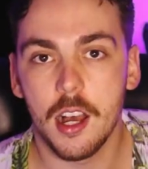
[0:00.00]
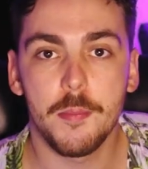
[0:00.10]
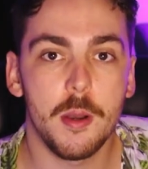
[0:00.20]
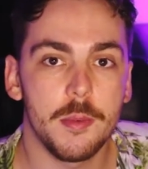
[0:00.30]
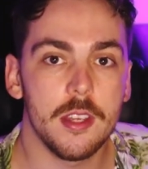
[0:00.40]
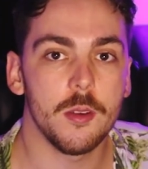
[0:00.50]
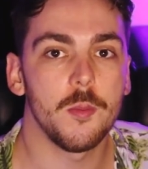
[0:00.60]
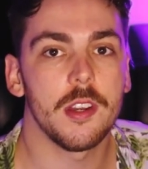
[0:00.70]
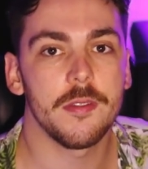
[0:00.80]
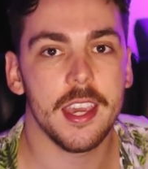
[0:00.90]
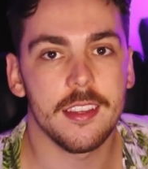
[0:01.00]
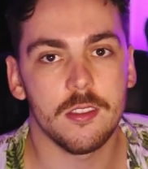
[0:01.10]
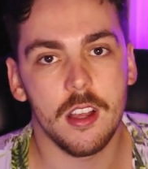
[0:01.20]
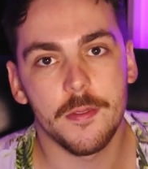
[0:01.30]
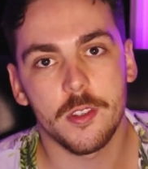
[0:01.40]
I popped in on one of
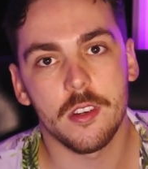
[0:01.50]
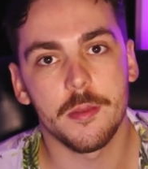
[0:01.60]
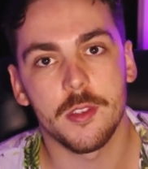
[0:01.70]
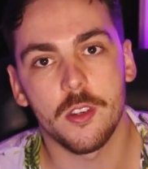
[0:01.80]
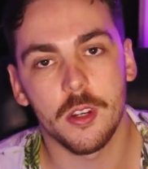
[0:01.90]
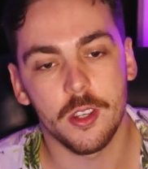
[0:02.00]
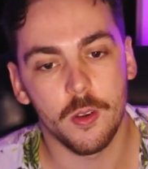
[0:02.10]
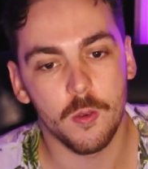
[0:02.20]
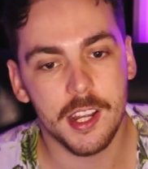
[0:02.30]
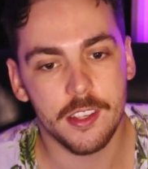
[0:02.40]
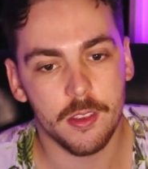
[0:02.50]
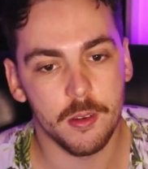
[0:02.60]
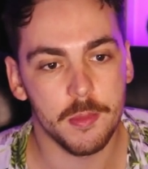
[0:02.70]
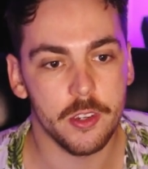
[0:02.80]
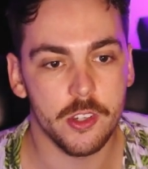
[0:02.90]
Kate's live streams during a
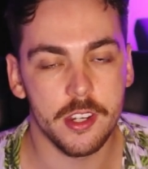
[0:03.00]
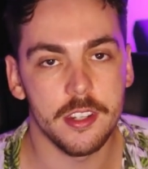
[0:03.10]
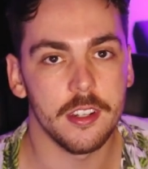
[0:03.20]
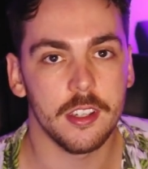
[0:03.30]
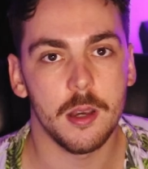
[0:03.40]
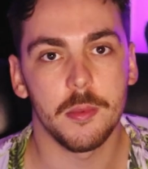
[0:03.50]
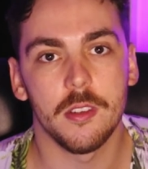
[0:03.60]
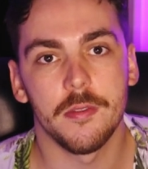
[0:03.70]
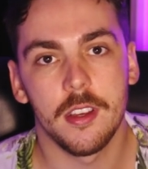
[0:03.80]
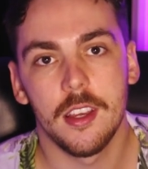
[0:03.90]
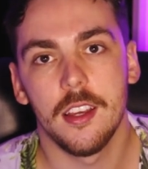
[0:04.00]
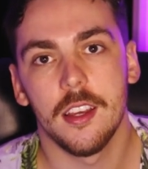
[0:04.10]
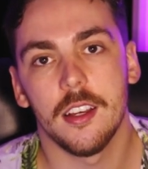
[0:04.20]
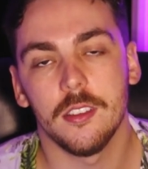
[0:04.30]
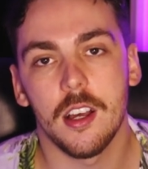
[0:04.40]
writeathon because she did a couple of
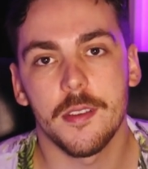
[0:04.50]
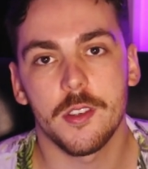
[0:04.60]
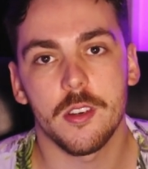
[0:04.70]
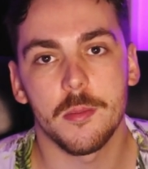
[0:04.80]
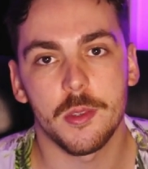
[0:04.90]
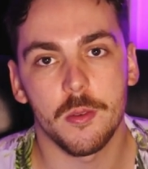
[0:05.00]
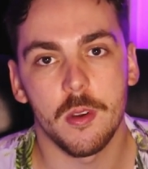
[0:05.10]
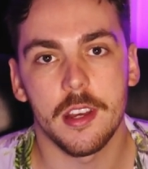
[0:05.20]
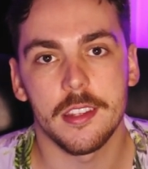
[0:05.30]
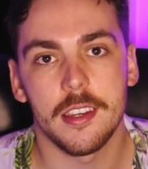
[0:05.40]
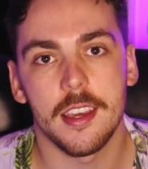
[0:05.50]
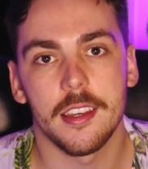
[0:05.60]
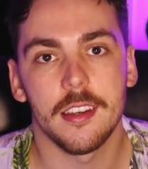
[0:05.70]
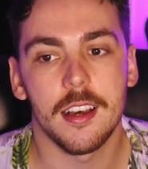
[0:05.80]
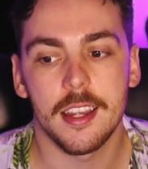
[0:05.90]
live streams throughout the day
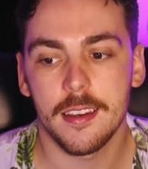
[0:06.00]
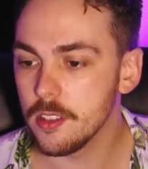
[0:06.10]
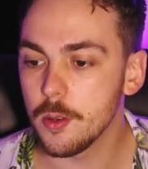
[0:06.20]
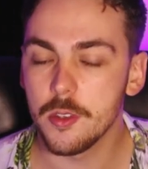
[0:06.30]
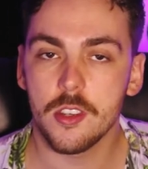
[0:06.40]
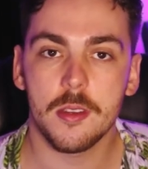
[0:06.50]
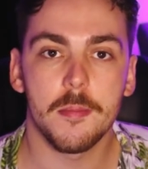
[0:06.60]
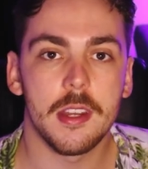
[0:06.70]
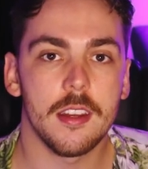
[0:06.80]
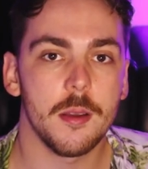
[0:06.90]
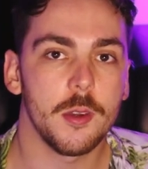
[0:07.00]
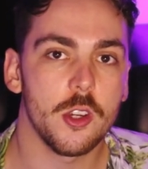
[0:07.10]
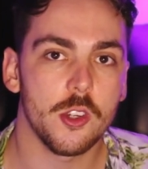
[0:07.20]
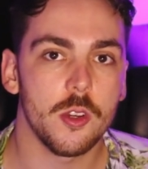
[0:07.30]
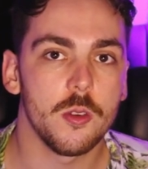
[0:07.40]
and night. So in just a minute, I'm going
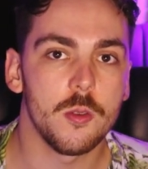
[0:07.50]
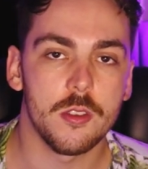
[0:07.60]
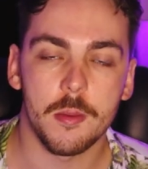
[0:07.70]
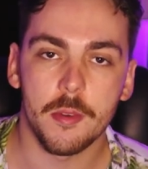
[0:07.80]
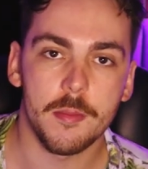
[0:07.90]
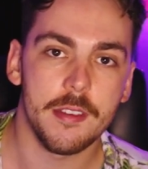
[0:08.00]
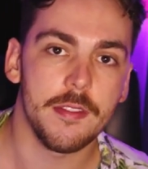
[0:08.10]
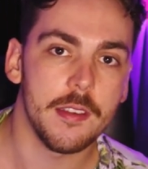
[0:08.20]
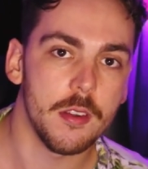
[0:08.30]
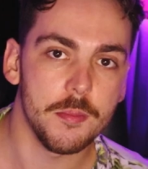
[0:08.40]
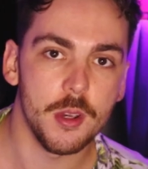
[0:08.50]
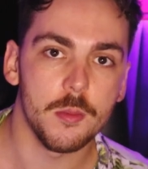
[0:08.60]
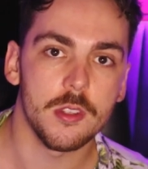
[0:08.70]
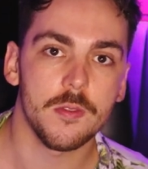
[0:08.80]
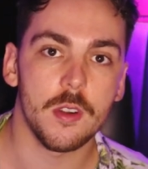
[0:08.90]
to show you some of my favorite
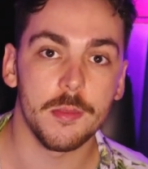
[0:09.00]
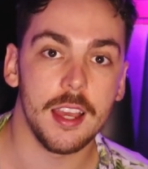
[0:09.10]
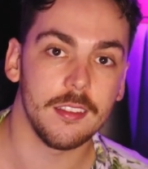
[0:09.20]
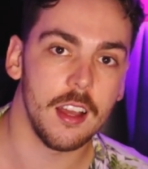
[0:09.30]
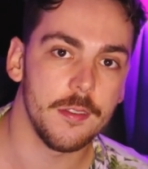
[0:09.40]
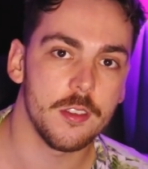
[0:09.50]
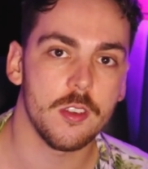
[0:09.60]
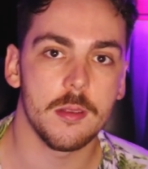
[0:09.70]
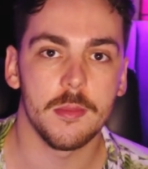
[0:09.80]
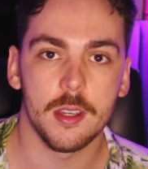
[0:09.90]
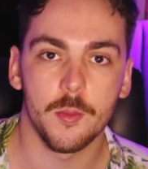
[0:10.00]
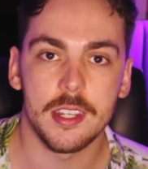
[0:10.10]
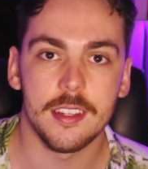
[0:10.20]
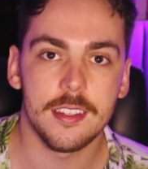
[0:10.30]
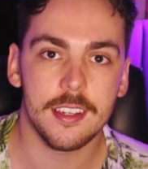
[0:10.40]
moments from that live stream that we
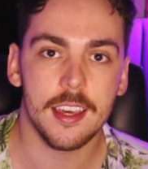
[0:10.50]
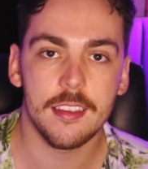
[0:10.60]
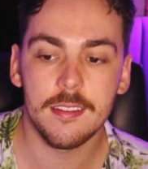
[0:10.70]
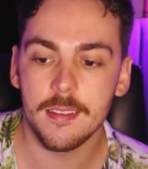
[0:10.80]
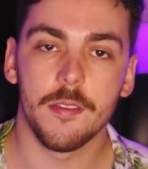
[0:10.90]
did together.